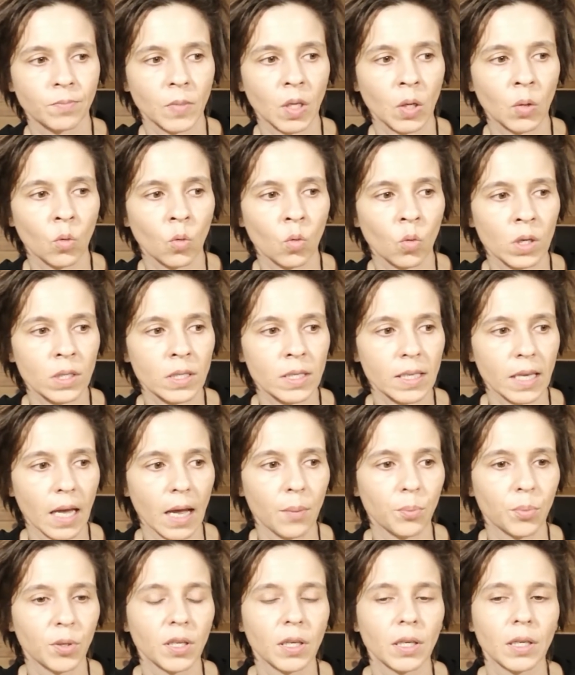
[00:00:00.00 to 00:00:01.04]
What's
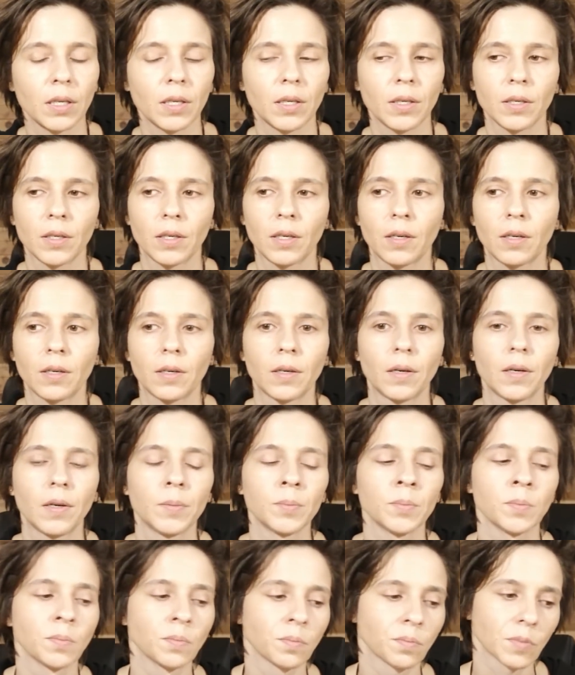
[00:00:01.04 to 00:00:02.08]
happening here?
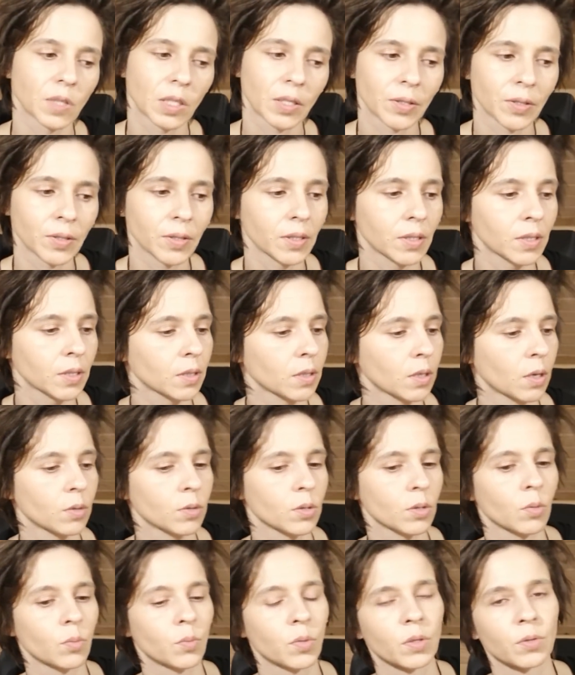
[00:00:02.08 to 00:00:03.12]
Because this could
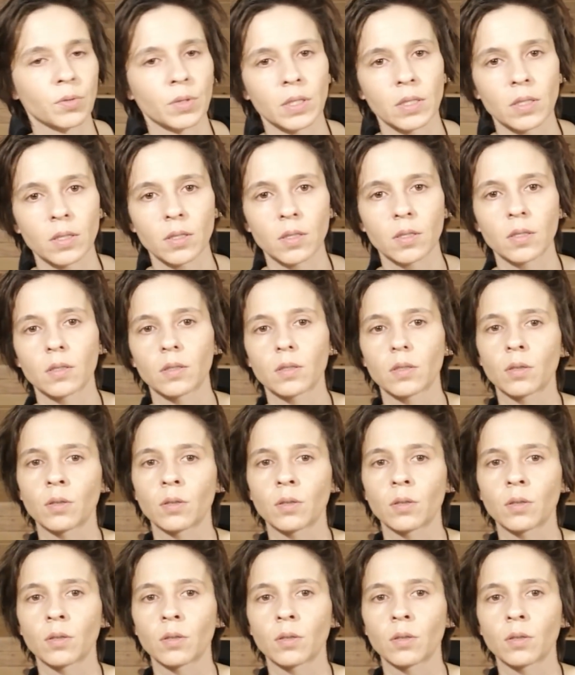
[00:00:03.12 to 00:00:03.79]
also be a resistance